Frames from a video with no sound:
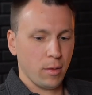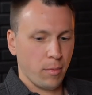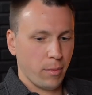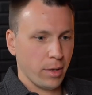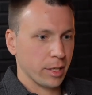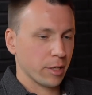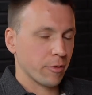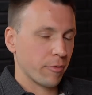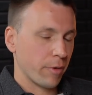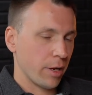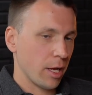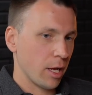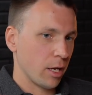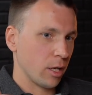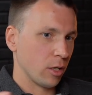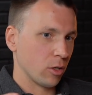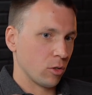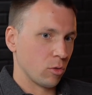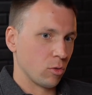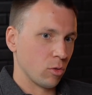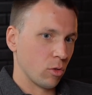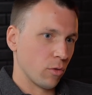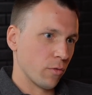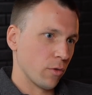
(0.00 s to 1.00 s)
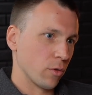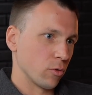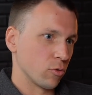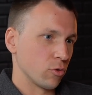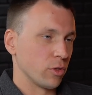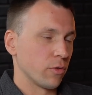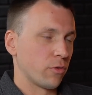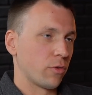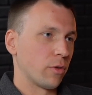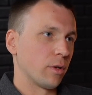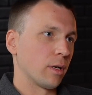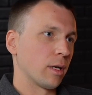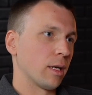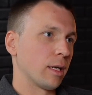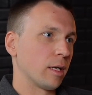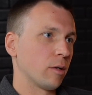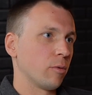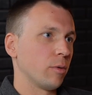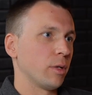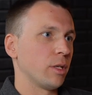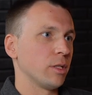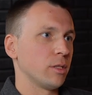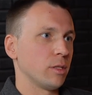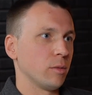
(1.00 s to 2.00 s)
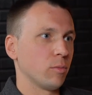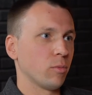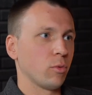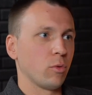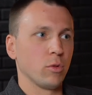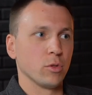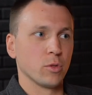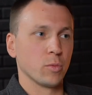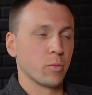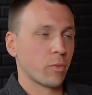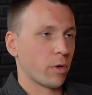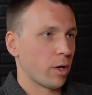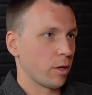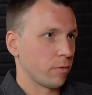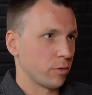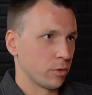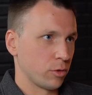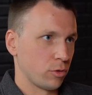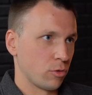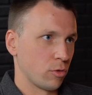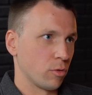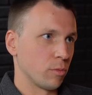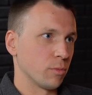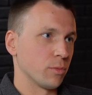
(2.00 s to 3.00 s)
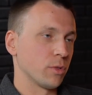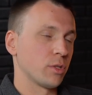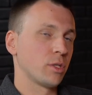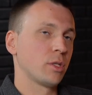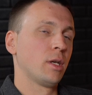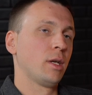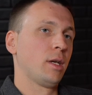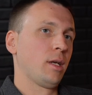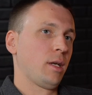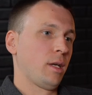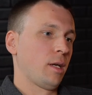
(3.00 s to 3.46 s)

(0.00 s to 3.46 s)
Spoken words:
by creating all of those different liquidity pools, private rooms,